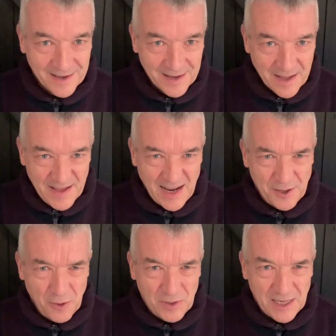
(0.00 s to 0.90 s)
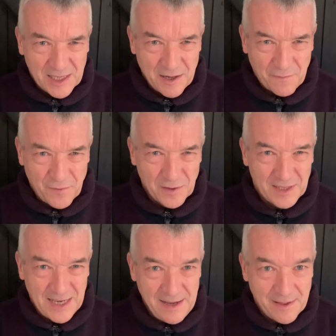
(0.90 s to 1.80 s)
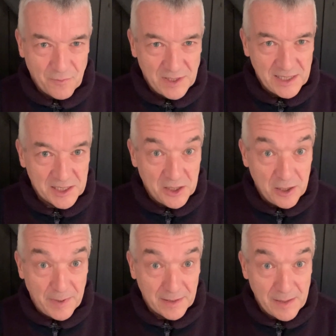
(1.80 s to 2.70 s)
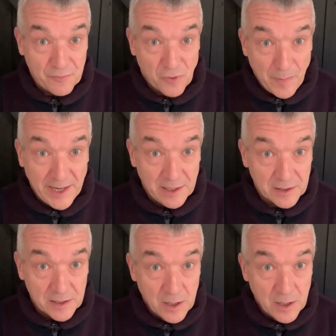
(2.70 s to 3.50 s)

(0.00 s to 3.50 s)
Then I noticed her front teeth were disturbingly prominent.